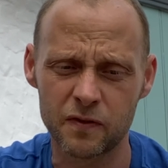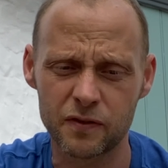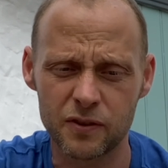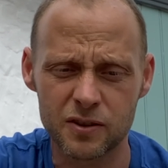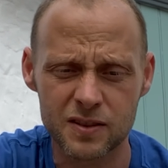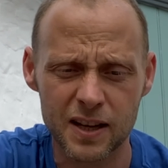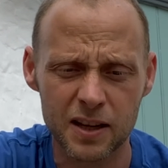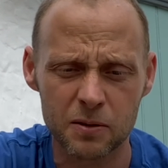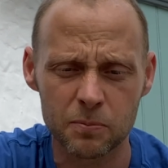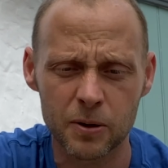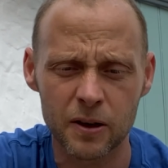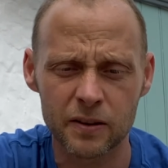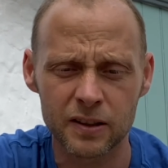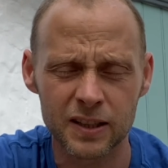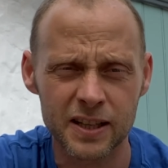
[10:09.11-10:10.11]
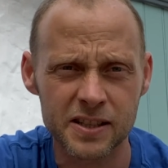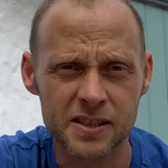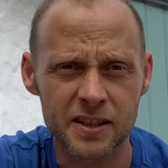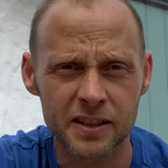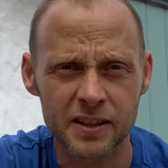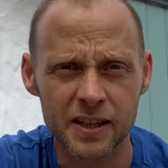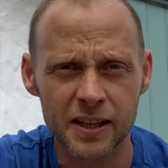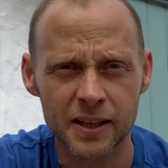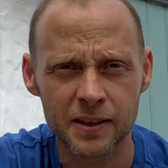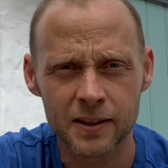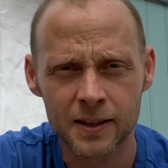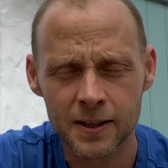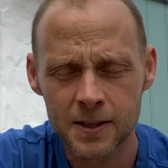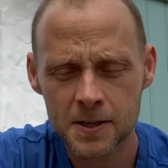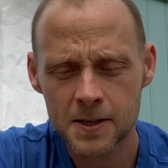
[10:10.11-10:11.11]
for the second part of the lakes in a day,
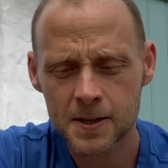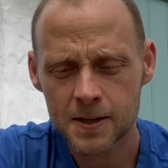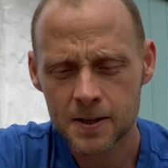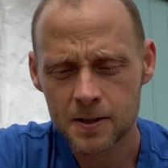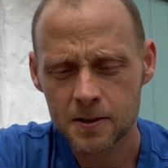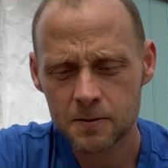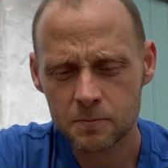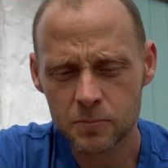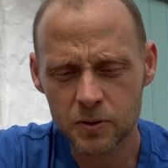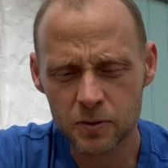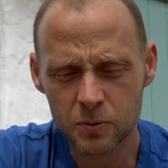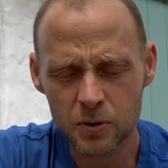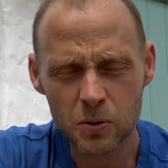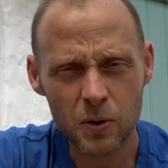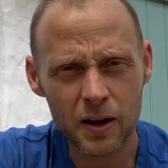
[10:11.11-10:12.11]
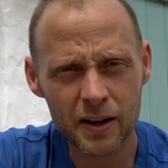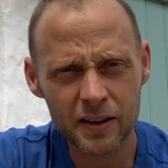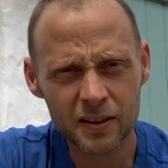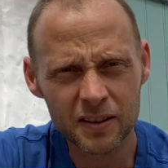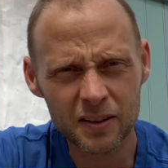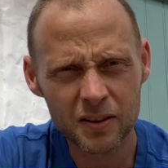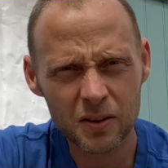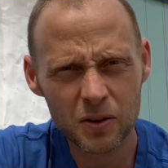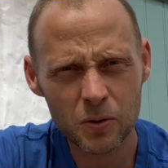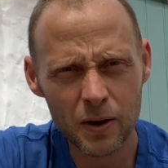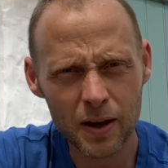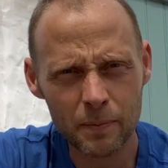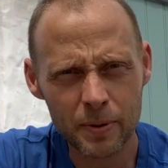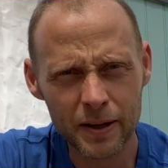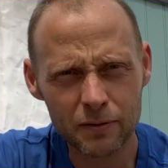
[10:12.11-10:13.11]
but they were
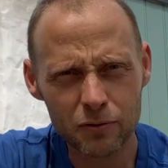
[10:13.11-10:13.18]
quite a big